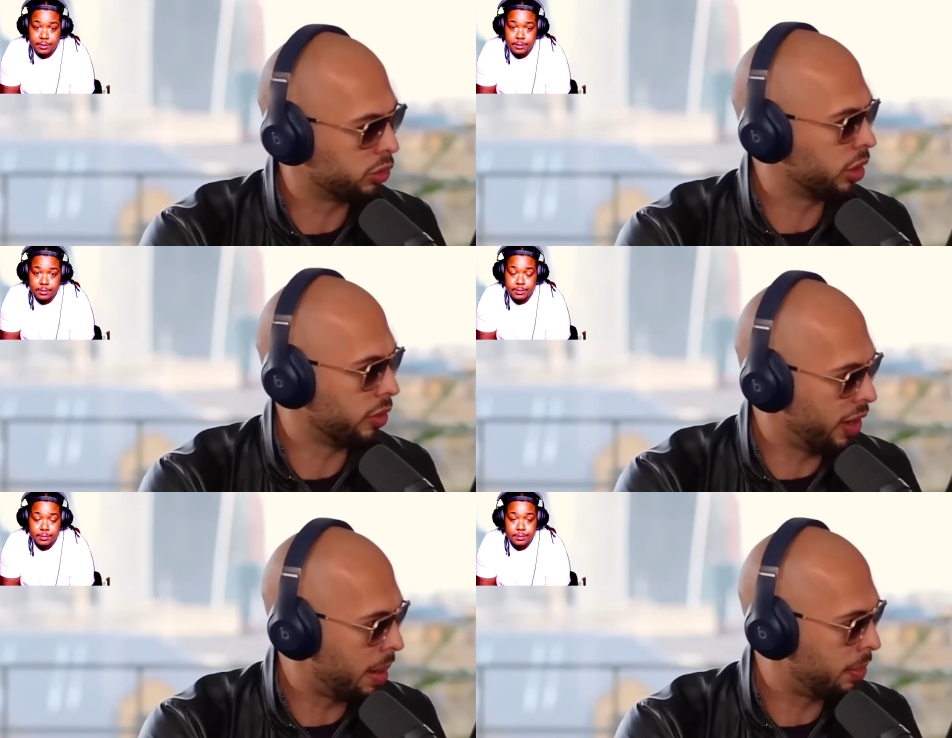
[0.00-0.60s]
Speaker 1: Women
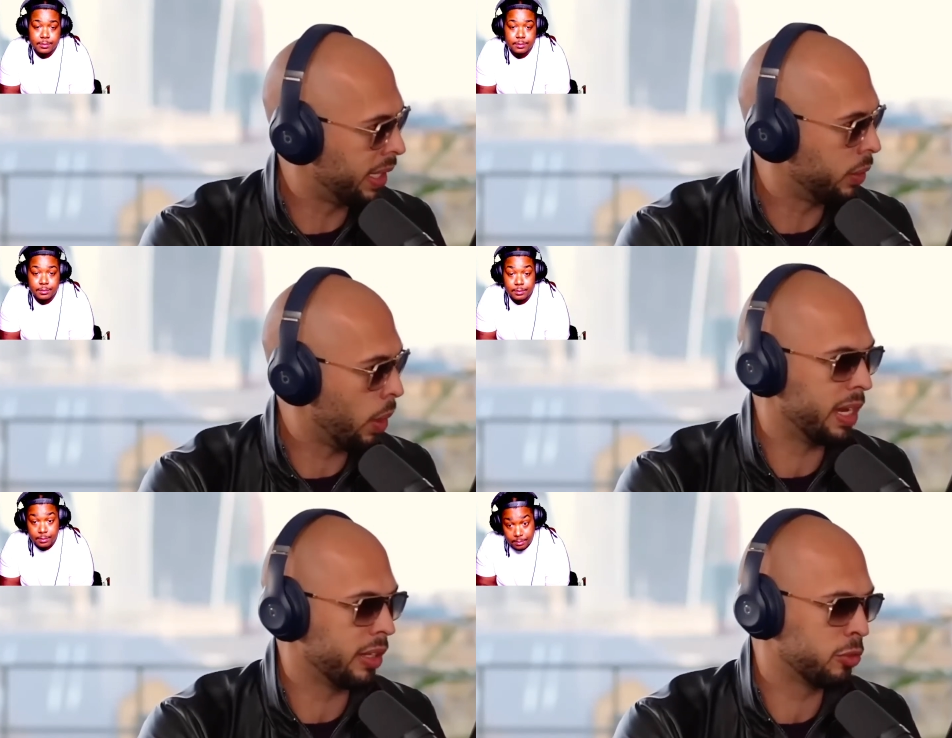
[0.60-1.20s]
expect you to
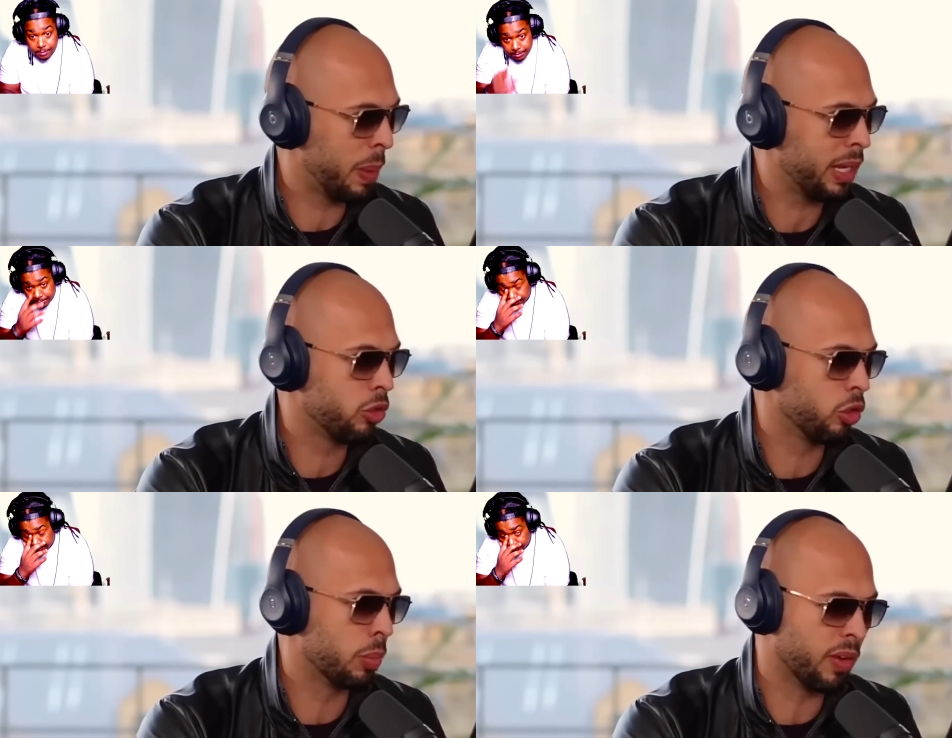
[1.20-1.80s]
provide and
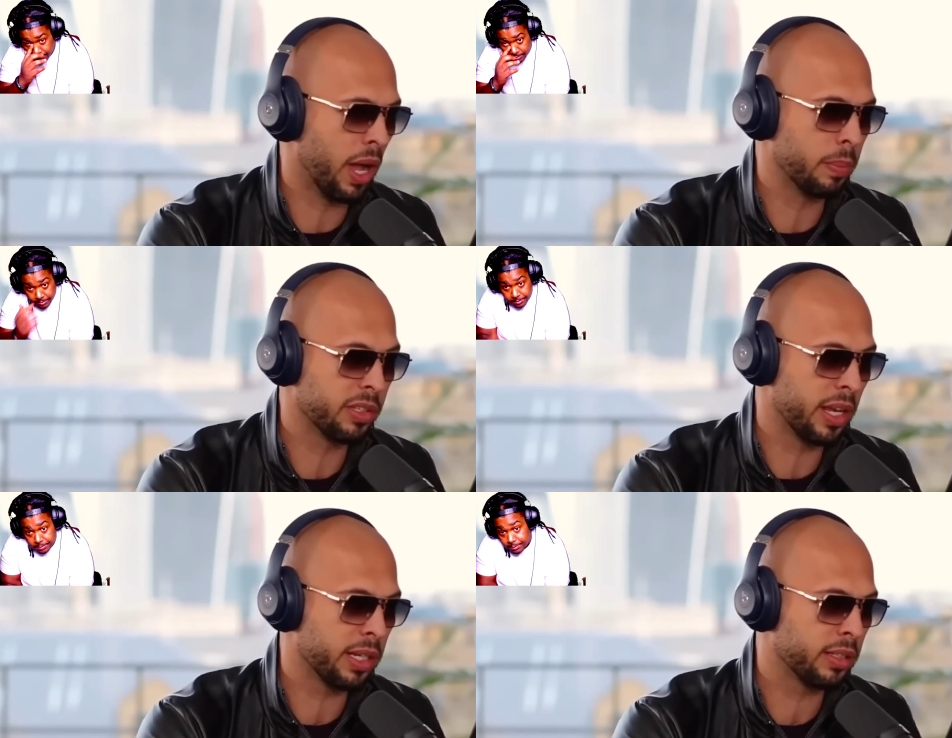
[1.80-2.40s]
protect. It's
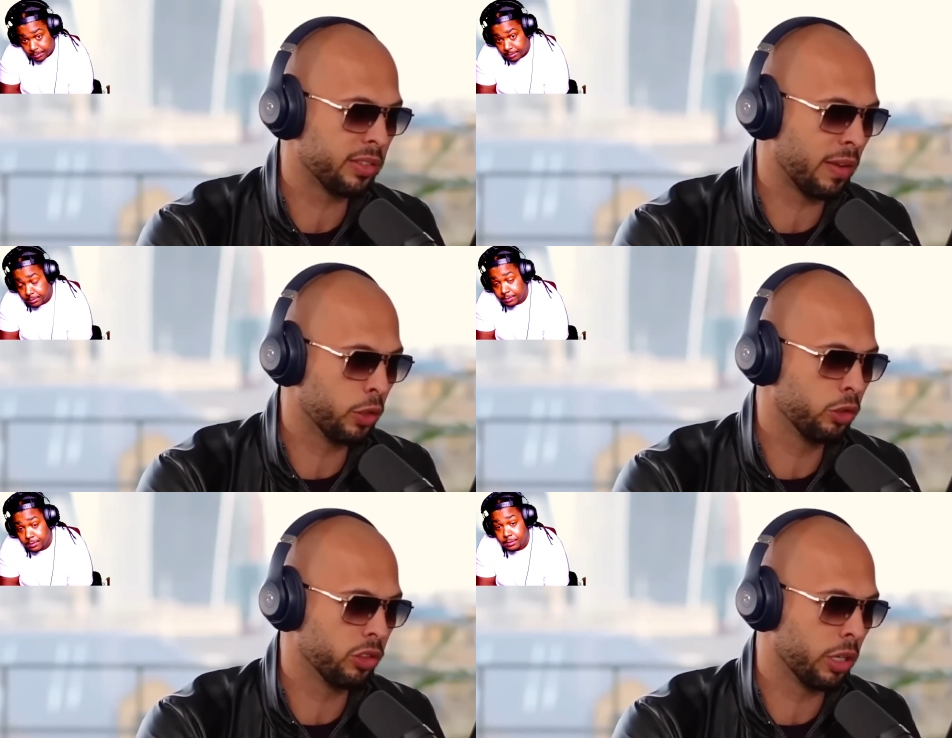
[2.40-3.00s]
evolutionary. That's how we're
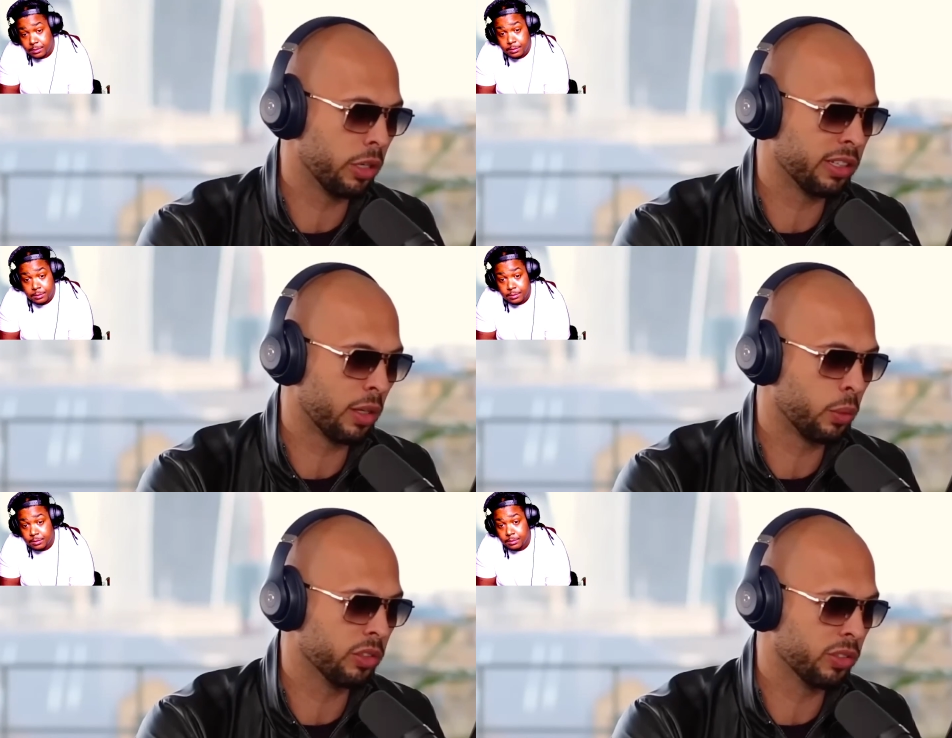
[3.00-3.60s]
designed to be.